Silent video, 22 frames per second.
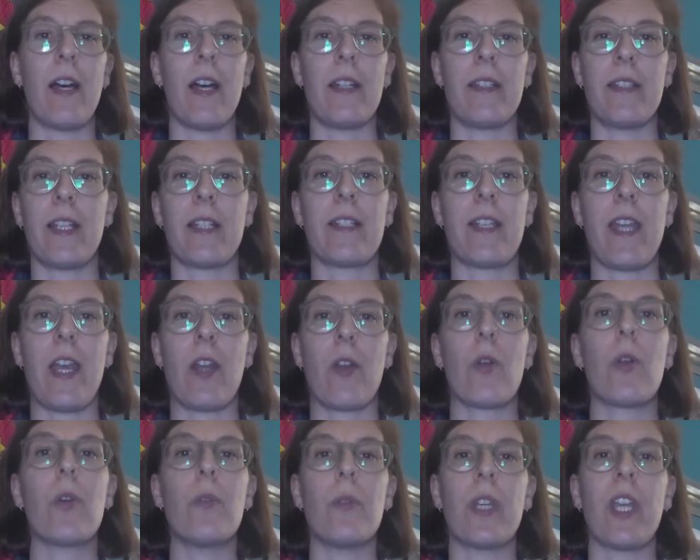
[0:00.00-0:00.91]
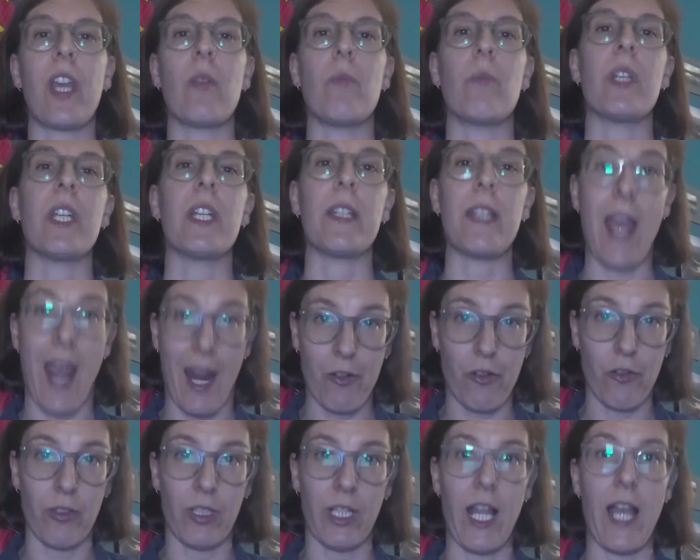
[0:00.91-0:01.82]
dictate who can be
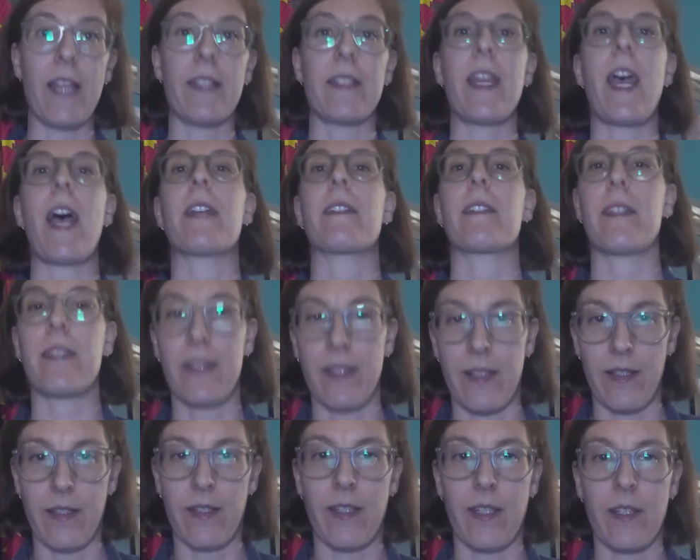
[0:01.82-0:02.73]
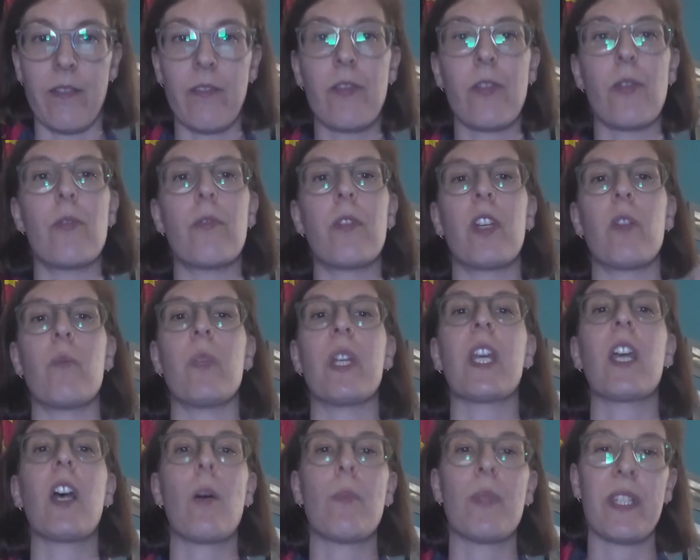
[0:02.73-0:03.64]
naturalized as a citizen, so who can
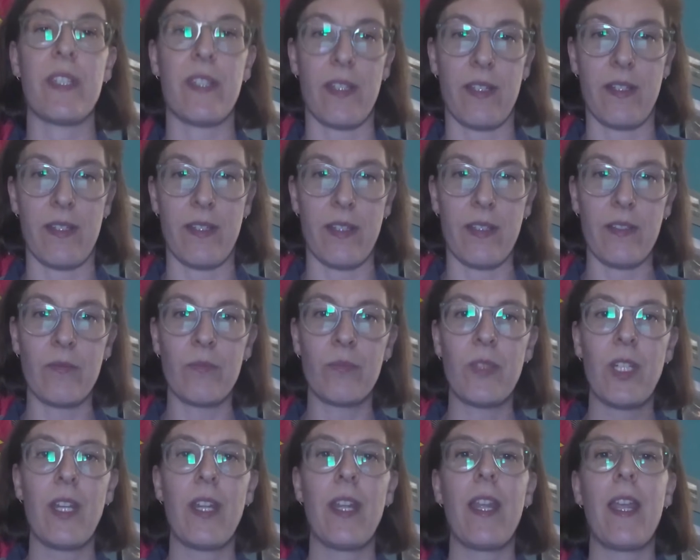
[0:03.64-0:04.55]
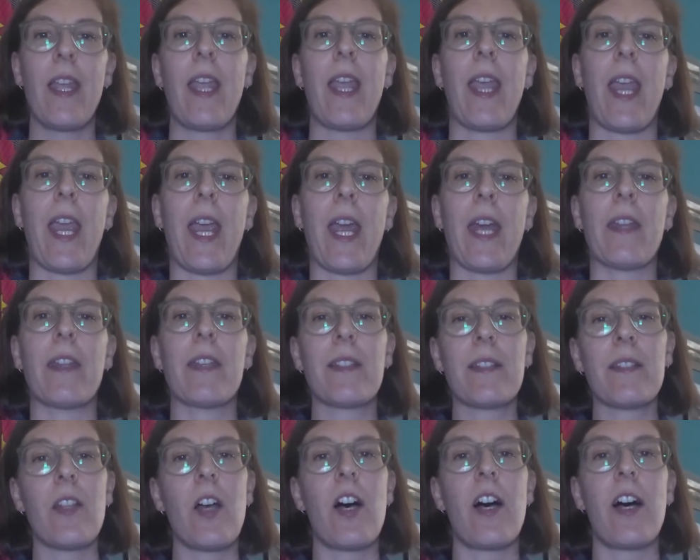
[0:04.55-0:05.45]
become a citizen. And
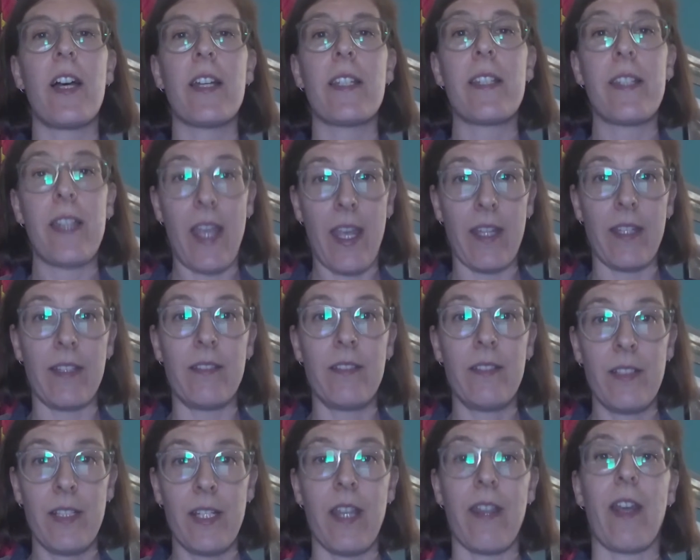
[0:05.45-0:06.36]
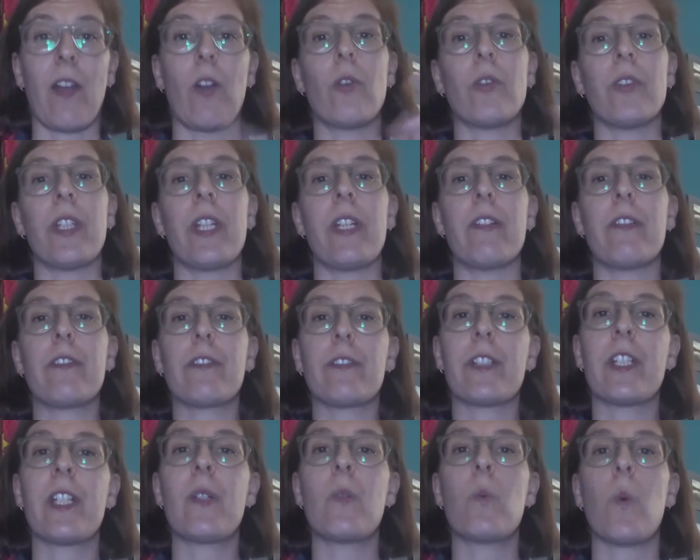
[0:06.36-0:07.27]
this law said that only
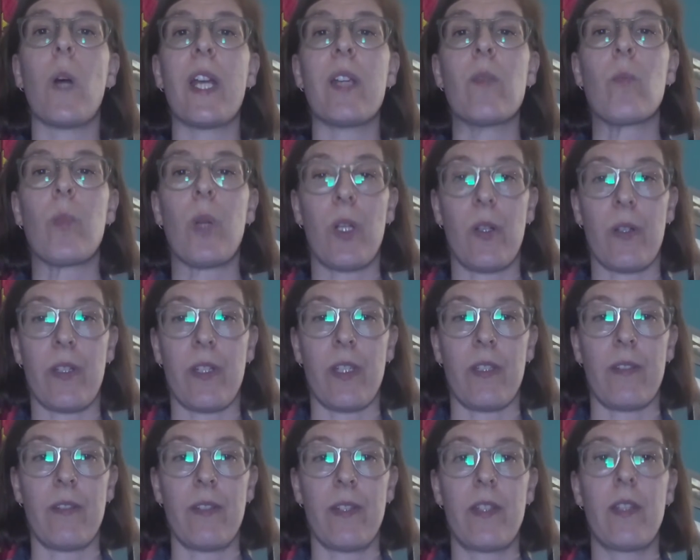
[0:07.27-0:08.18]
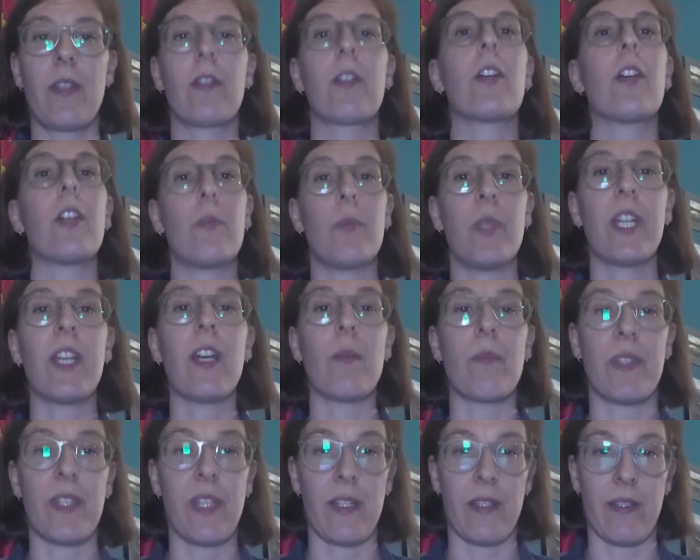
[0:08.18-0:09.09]
free white persons could
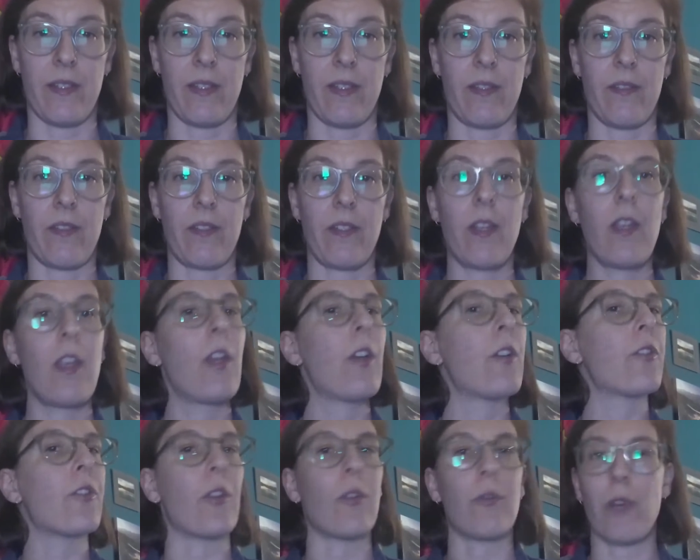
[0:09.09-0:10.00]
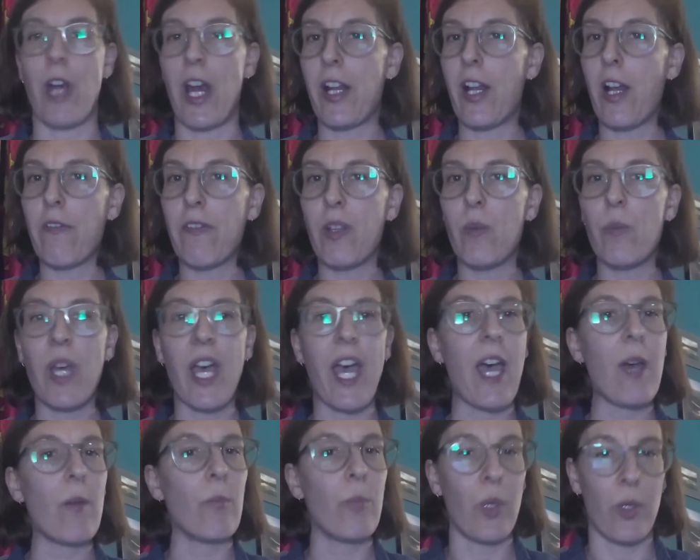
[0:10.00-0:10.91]
become citizens. So right off the
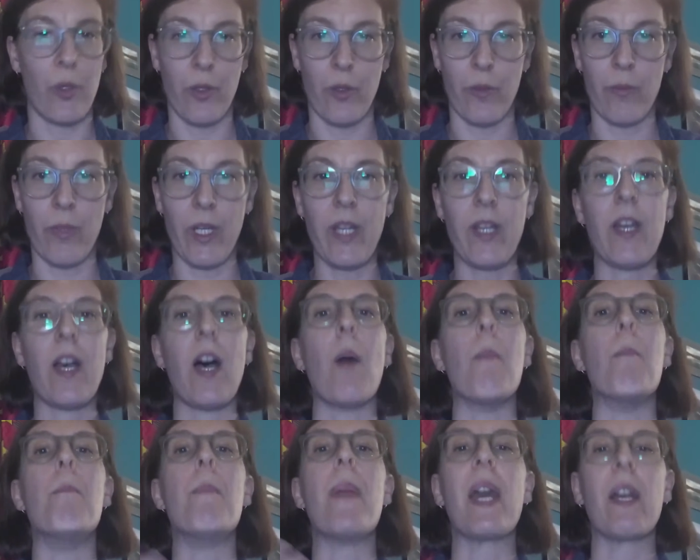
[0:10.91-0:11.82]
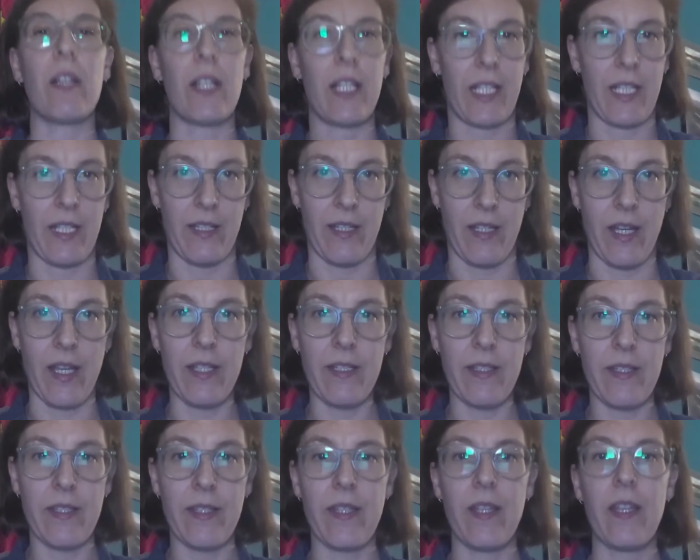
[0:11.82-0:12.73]
bat, boom,
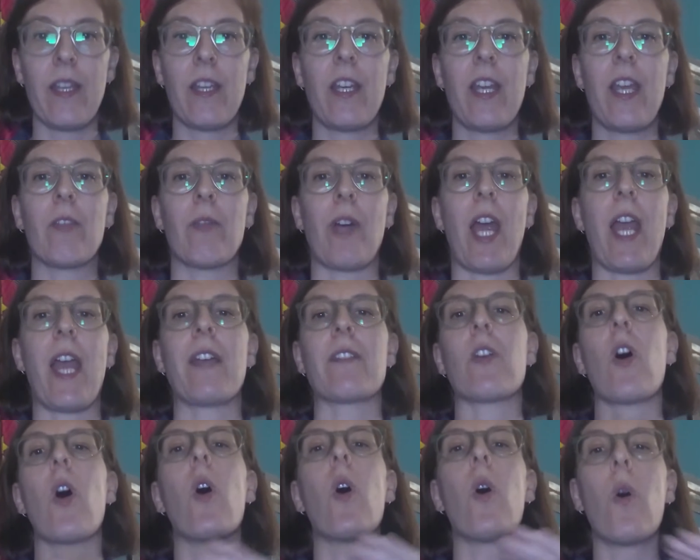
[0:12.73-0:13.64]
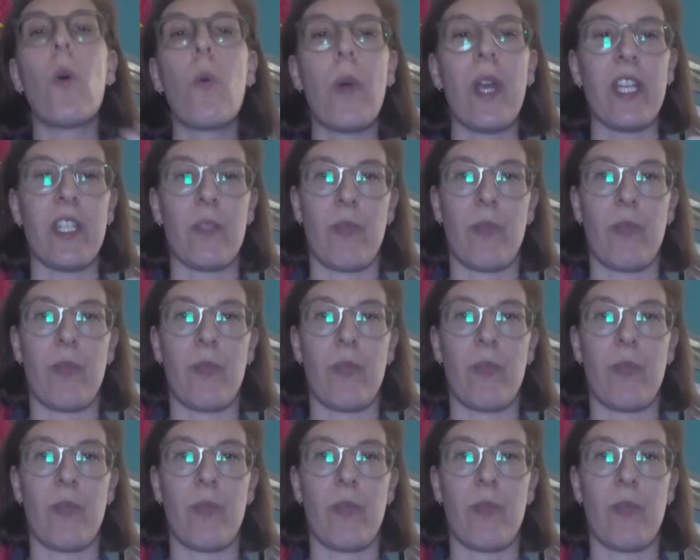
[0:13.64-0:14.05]
Americanness, right, has always